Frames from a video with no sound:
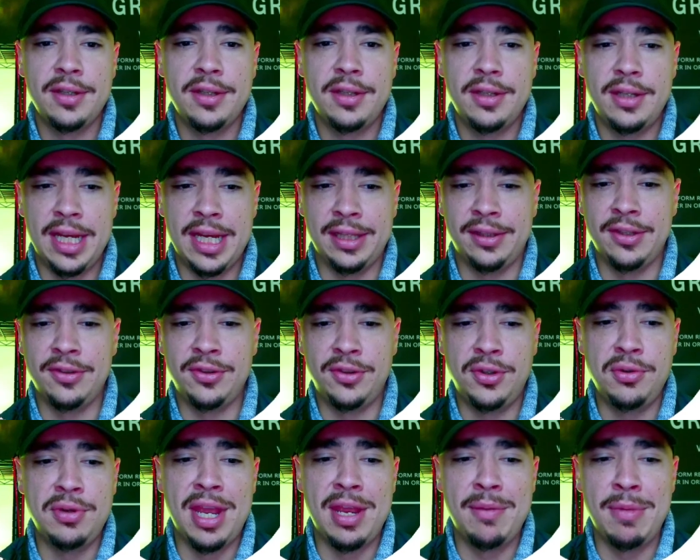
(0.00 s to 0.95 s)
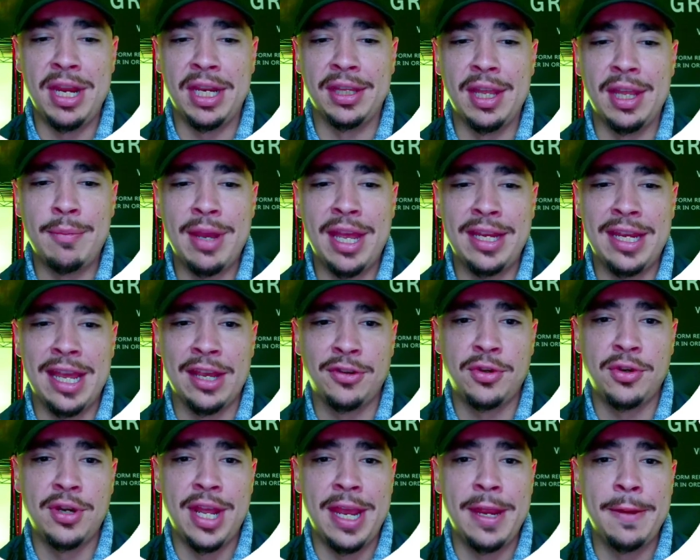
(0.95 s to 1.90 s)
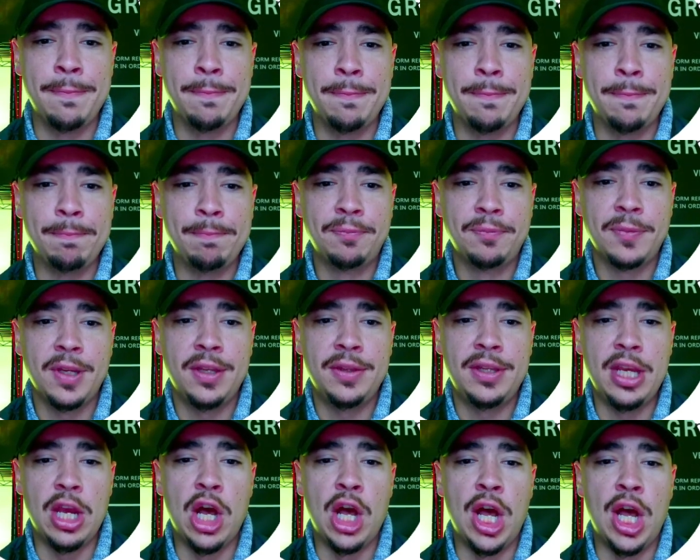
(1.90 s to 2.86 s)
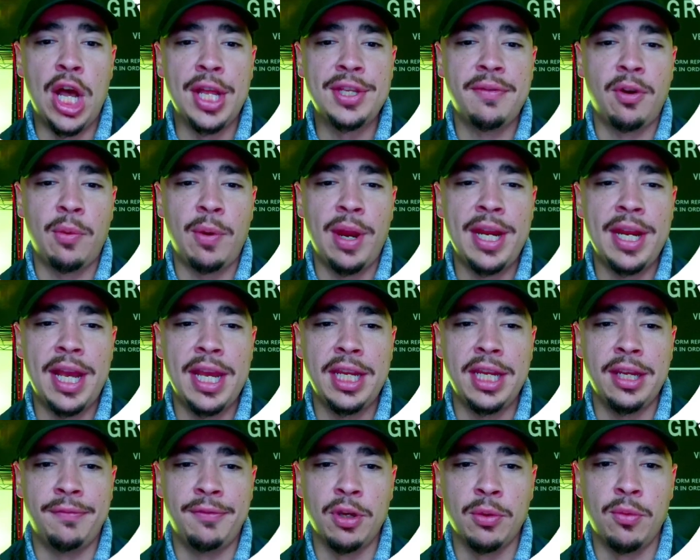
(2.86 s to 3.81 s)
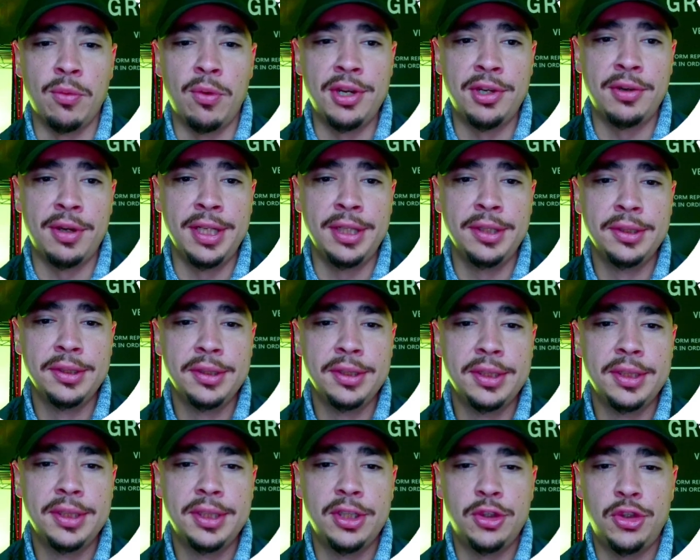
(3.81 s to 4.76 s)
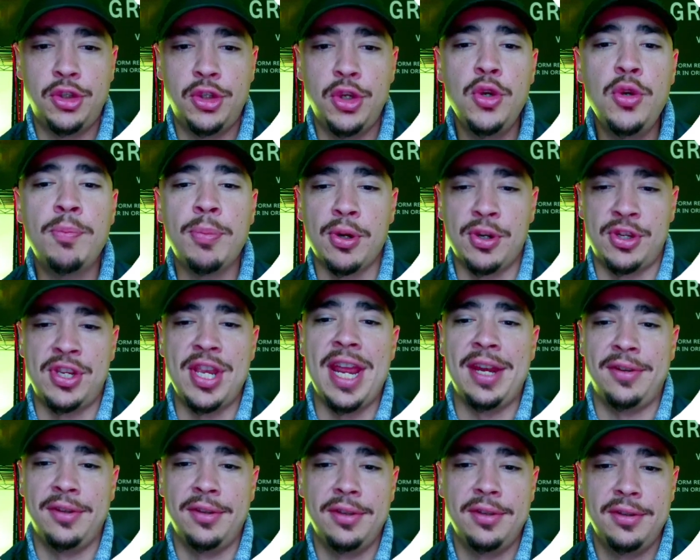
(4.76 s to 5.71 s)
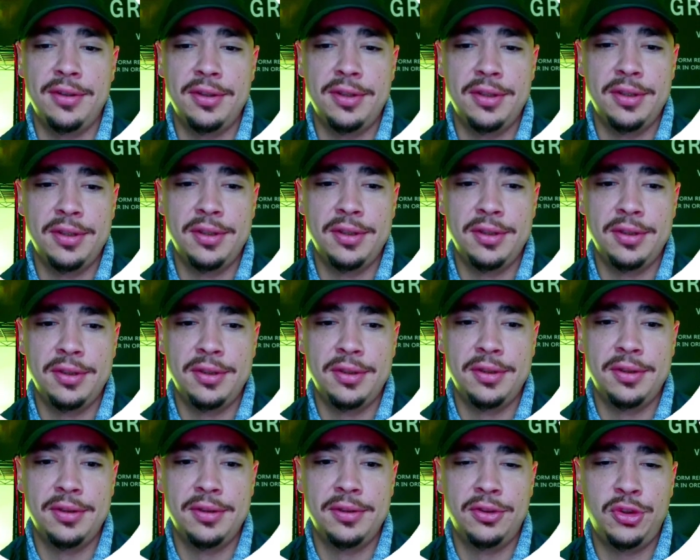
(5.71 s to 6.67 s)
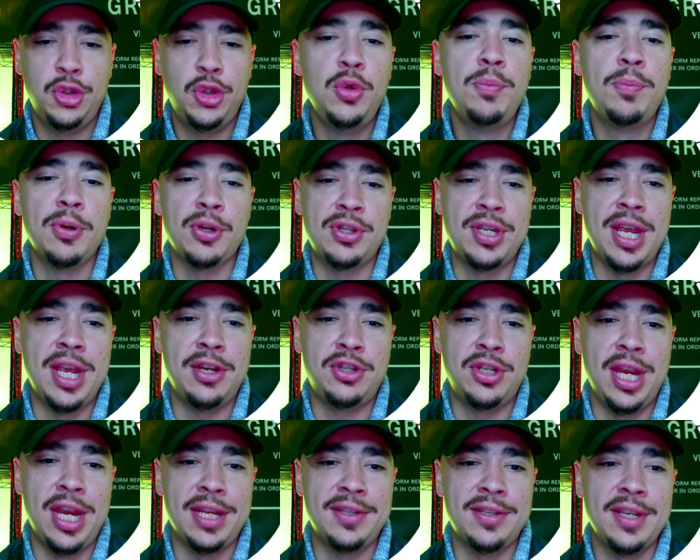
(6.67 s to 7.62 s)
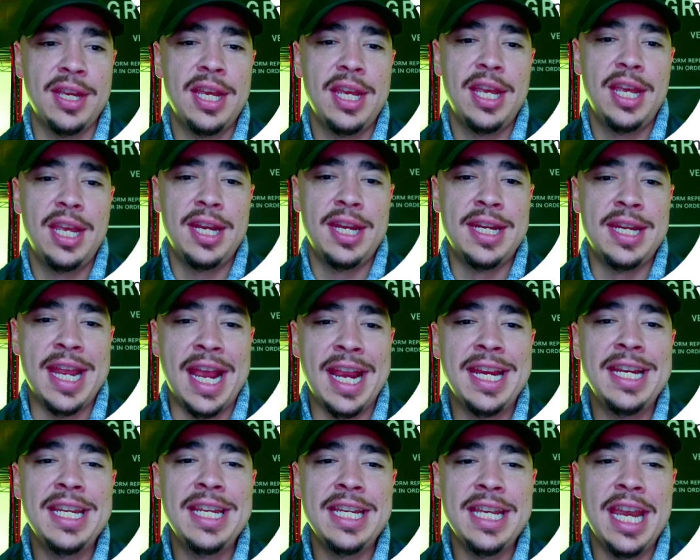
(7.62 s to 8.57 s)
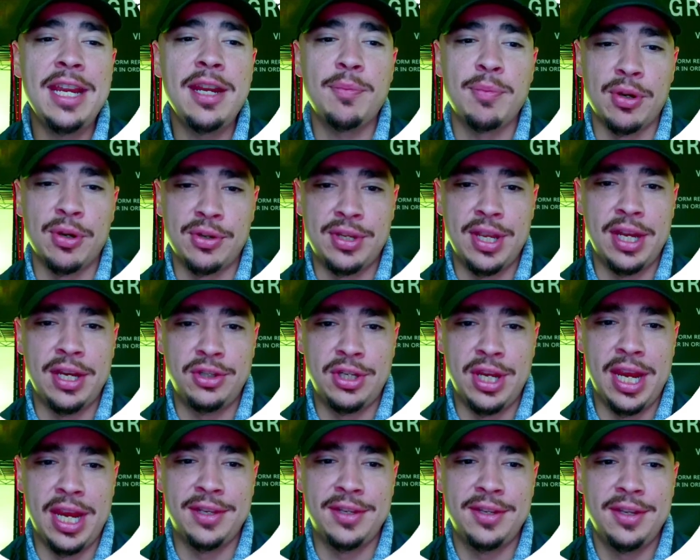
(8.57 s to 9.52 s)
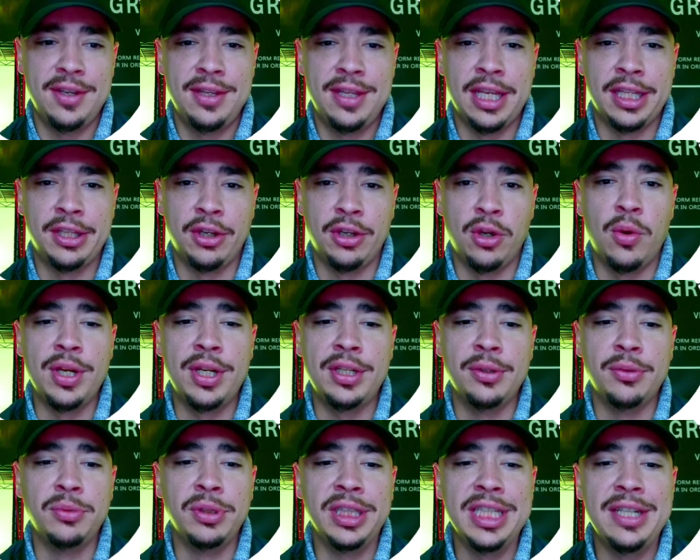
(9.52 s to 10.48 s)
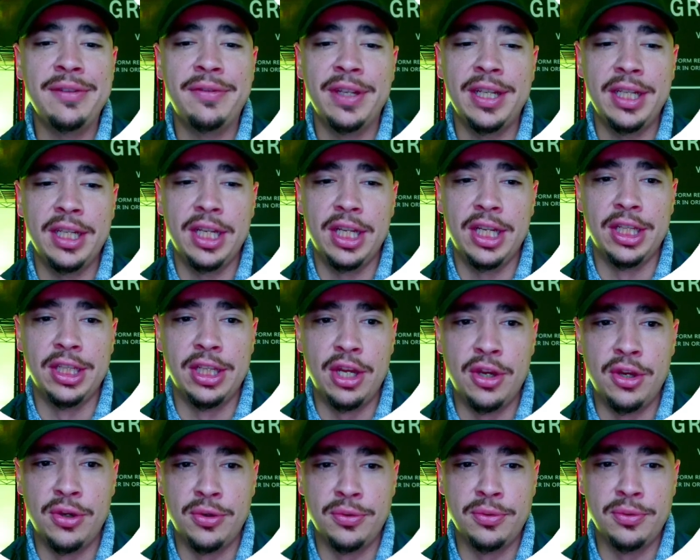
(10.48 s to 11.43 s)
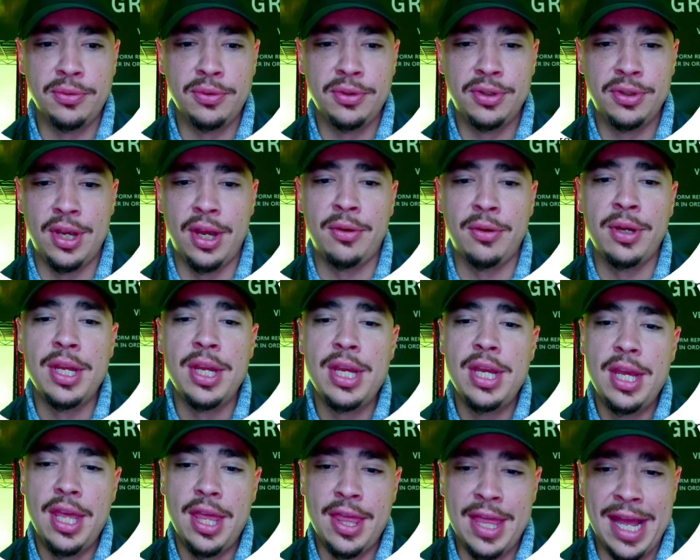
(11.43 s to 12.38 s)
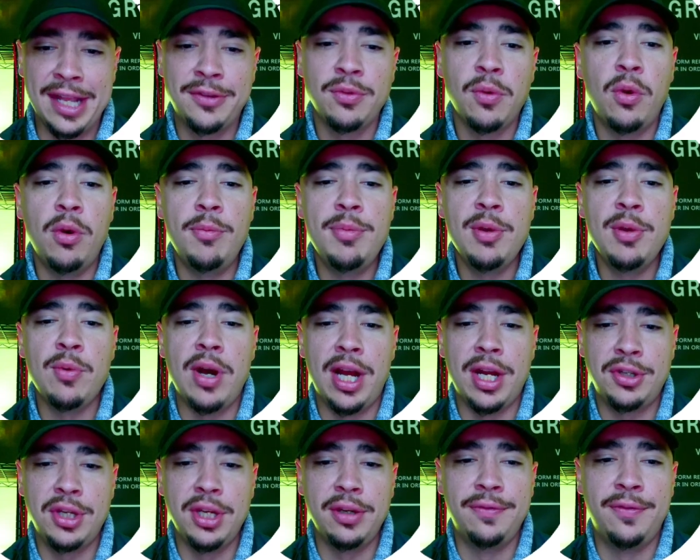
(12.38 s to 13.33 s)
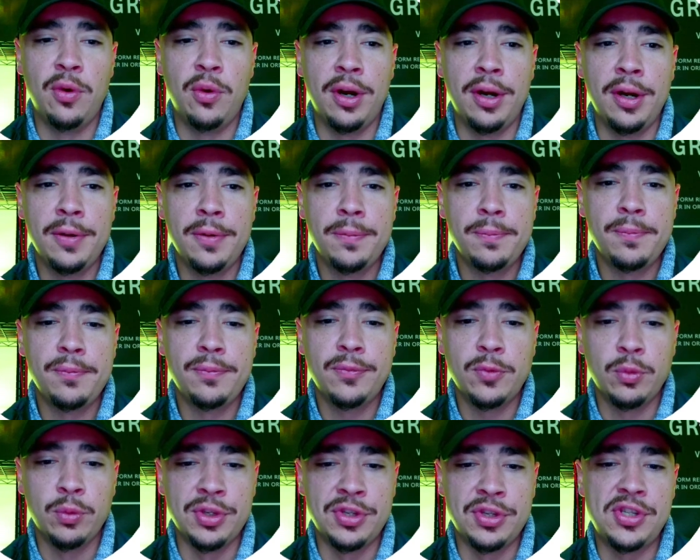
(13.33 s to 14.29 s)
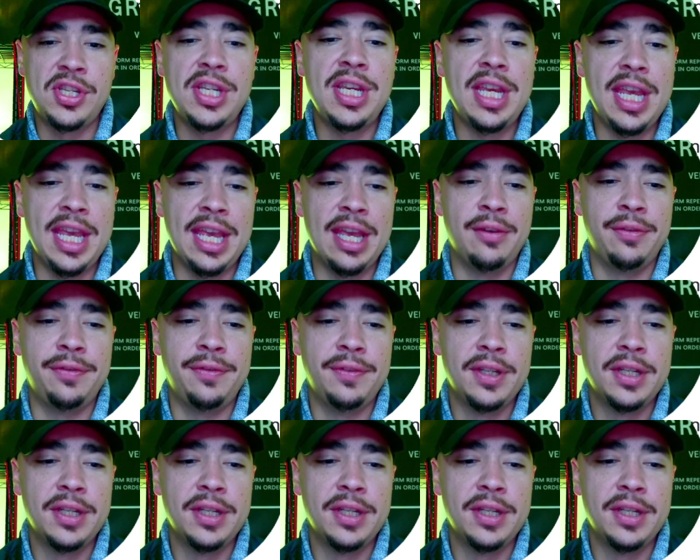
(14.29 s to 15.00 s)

at this two-day meeting. They met yesterday. The odds of a rate hike, if you're wondering, 2%. 2% chance, 98% chance that they're going to leave it alone. So that's what we'll be watching for. We'll see if